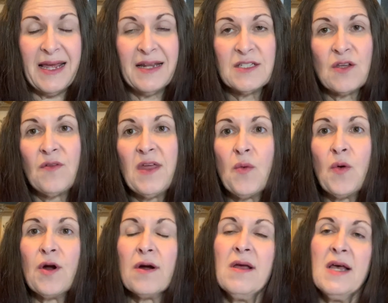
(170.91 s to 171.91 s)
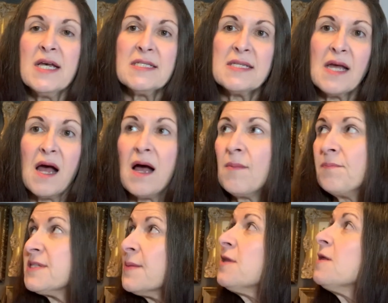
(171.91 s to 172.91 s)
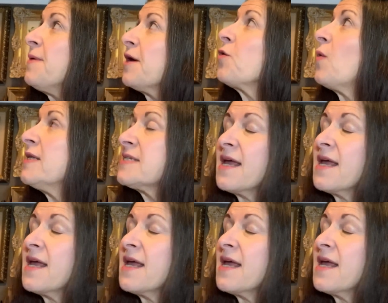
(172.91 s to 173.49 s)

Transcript: And so they were um, some of the bigger ones.